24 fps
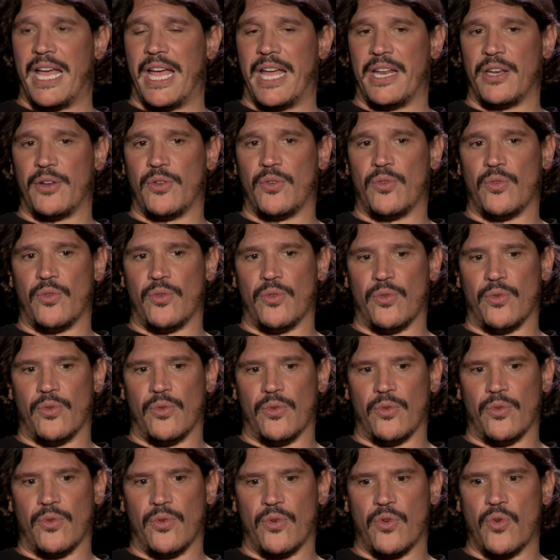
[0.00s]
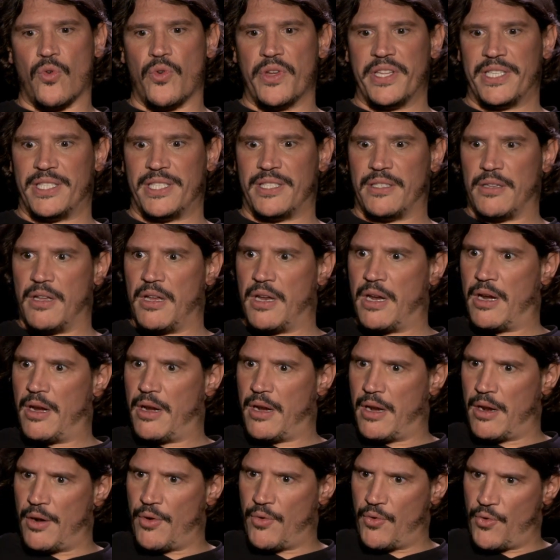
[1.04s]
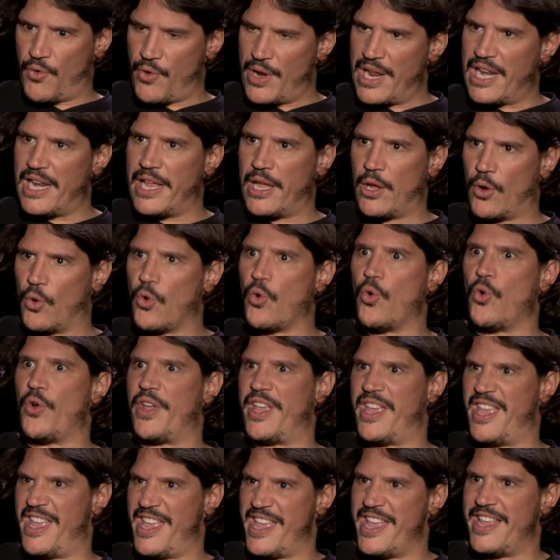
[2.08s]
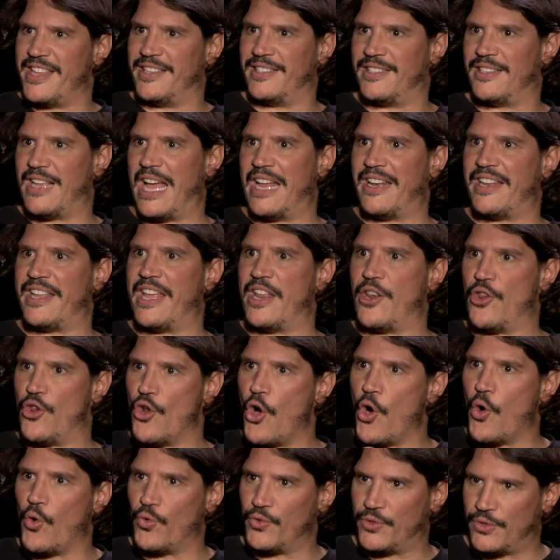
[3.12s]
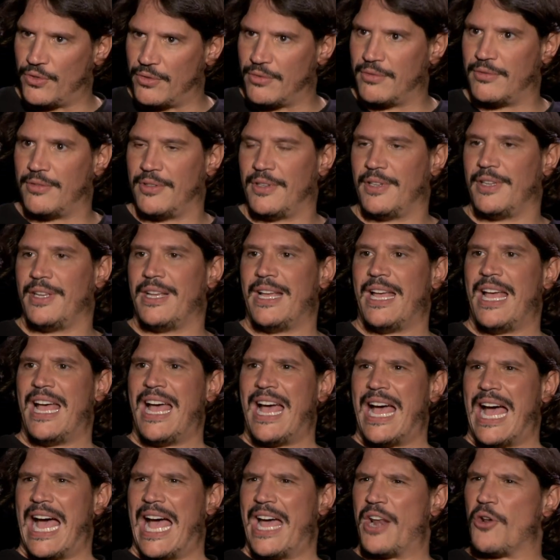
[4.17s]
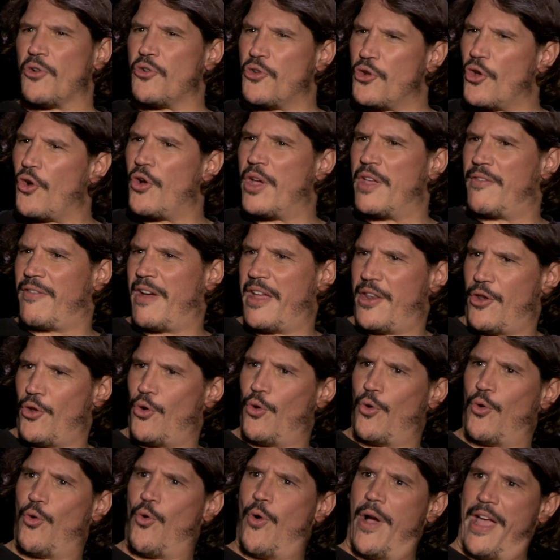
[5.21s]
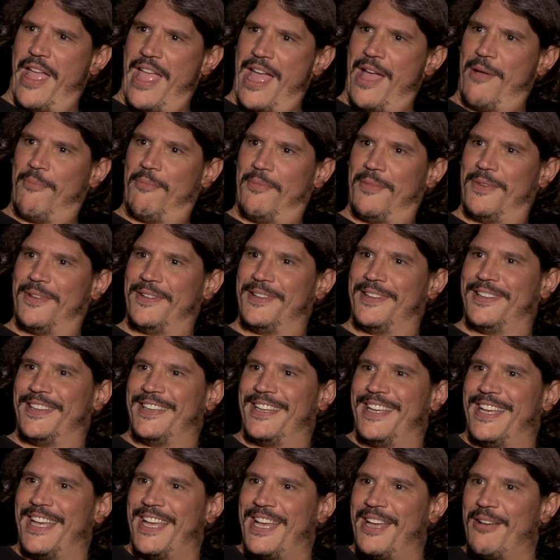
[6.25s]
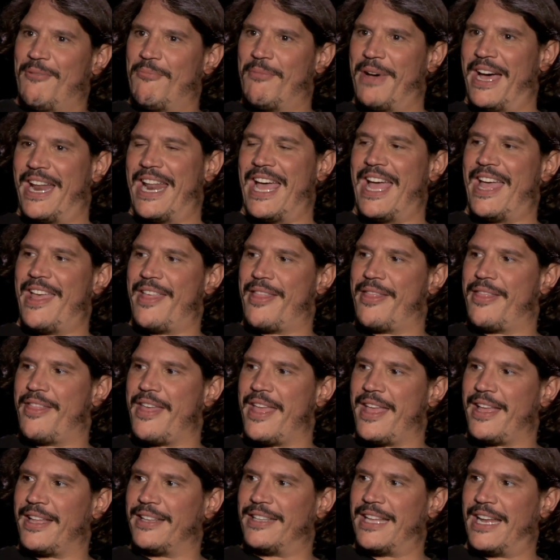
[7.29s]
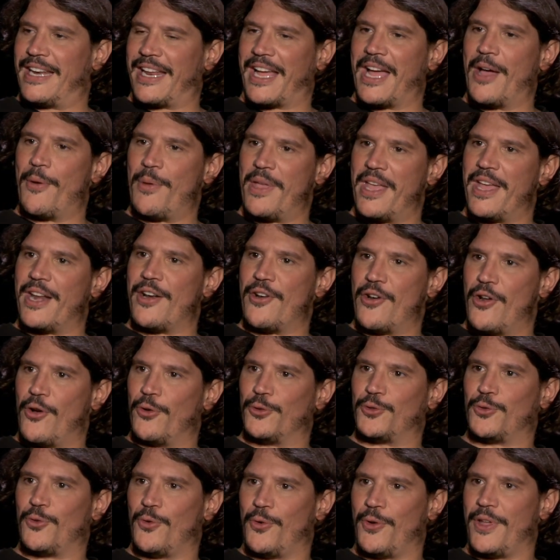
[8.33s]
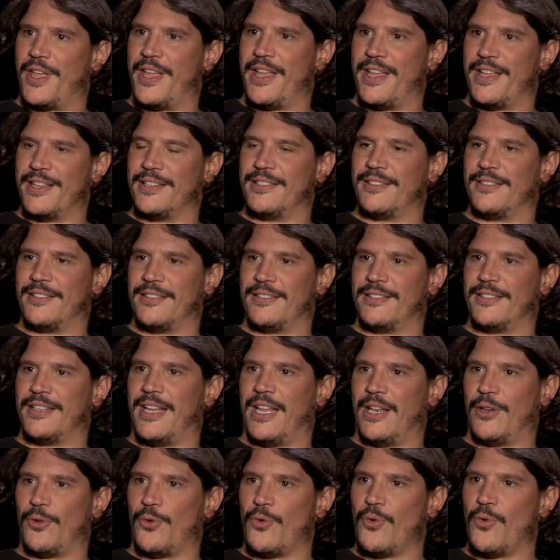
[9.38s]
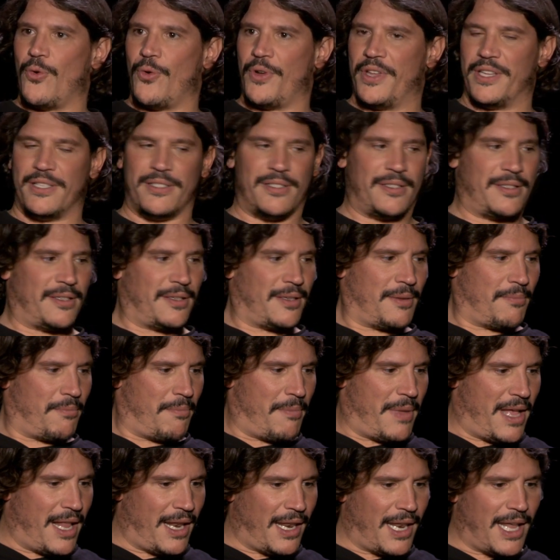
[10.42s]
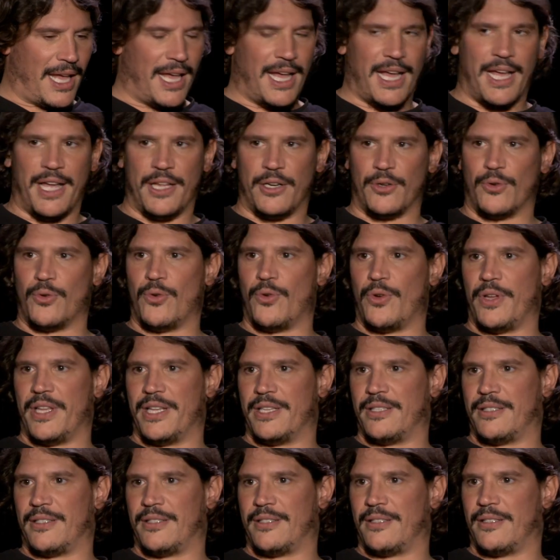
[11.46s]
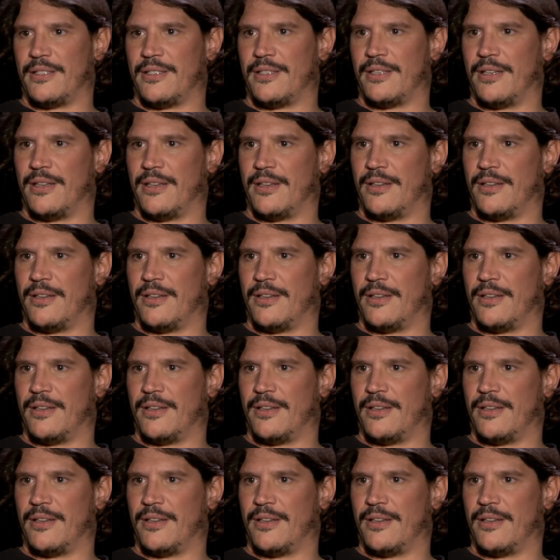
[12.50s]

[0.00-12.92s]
and who is really who he is, and he knows. I don't know if I know who I am, but I think that Javier knows who he is, and who is Bella, and who is